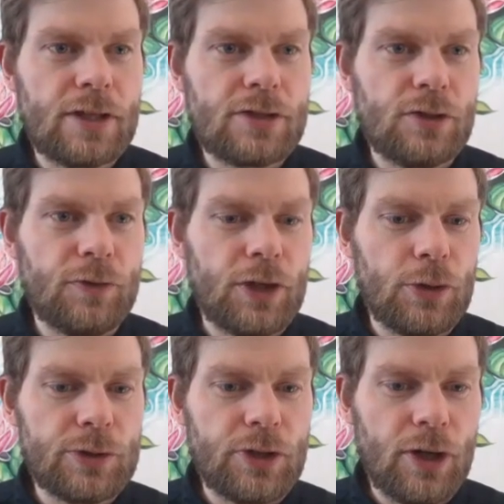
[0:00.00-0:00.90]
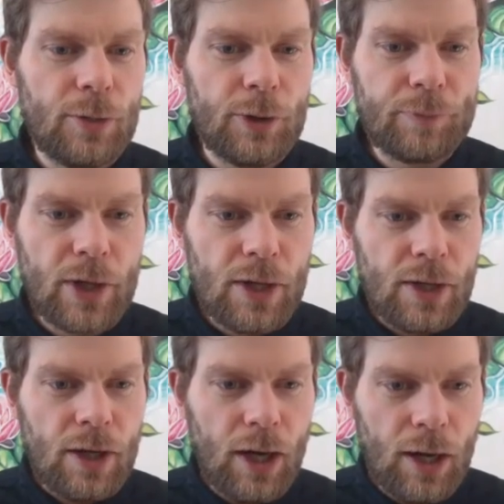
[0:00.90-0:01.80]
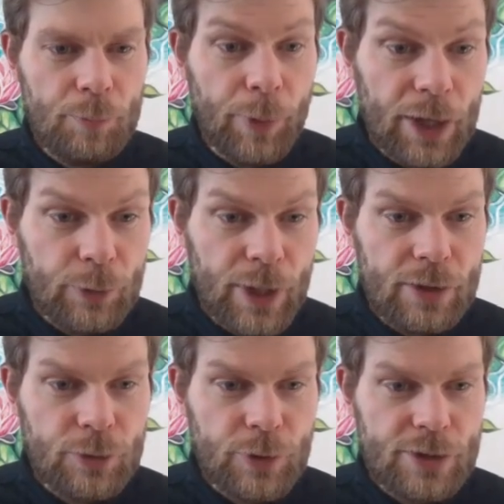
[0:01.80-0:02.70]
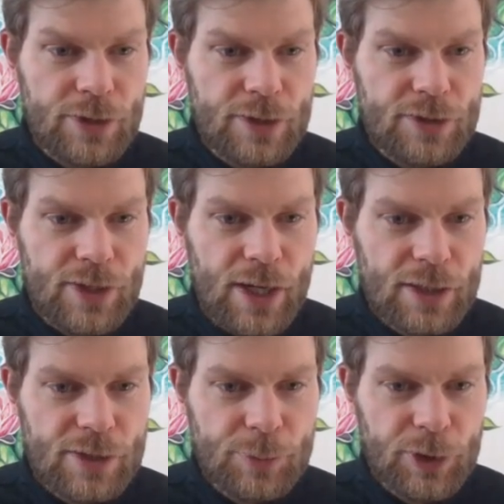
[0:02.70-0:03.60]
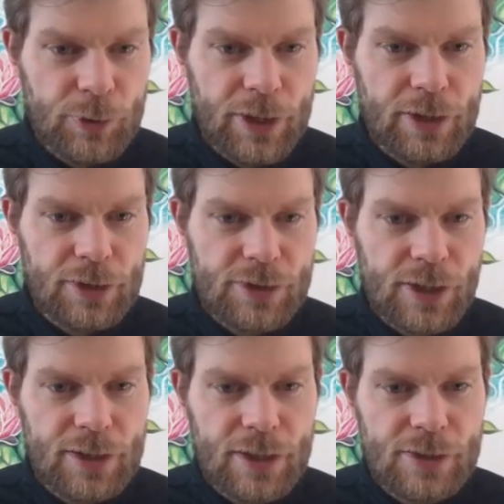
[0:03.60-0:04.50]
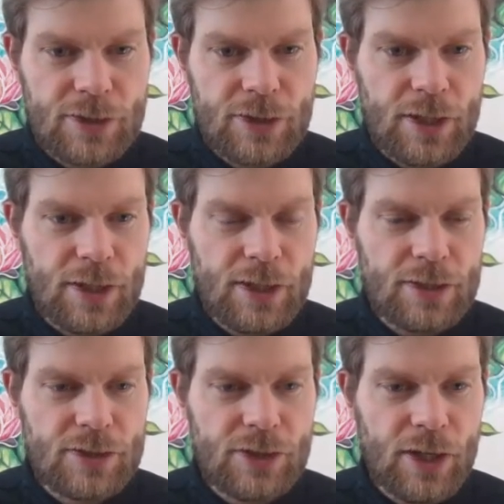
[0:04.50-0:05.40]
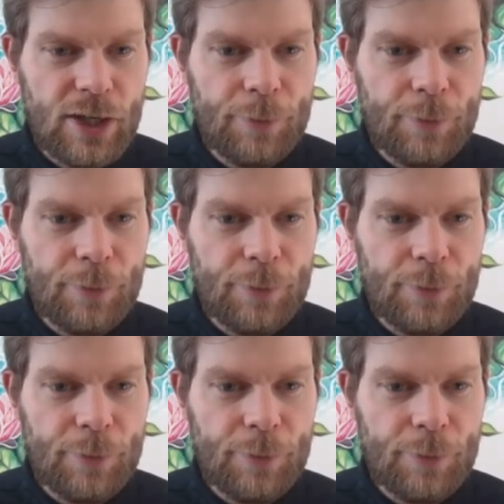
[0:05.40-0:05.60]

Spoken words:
So if I go into armor, by the way, the reason it's saying something ridiculous like this is